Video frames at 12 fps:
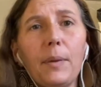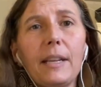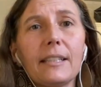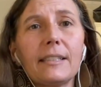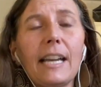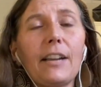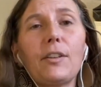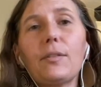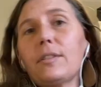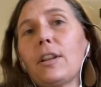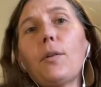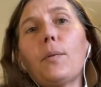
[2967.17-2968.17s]
because now
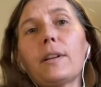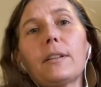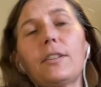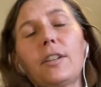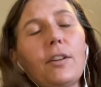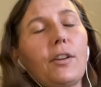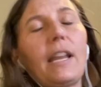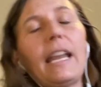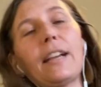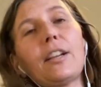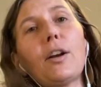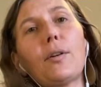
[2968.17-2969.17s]
no one, you
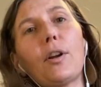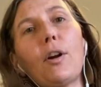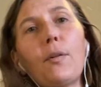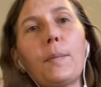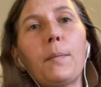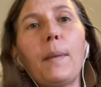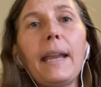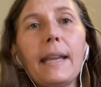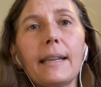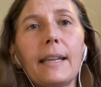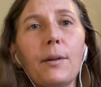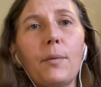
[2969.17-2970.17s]
can't go to
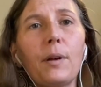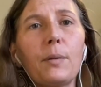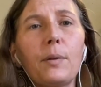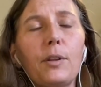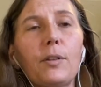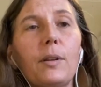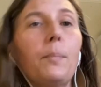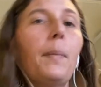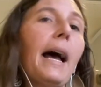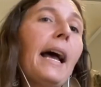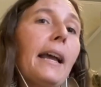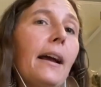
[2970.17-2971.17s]
OMMA and get one, but you can
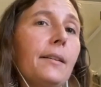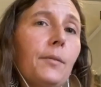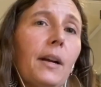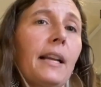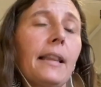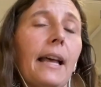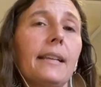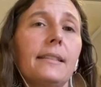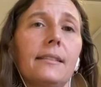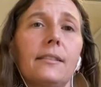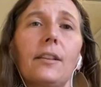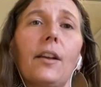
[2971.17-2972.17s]
buy a
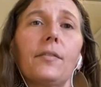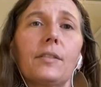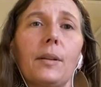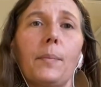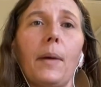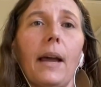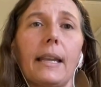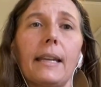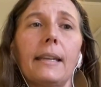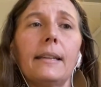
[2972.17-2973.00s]
license off somebody.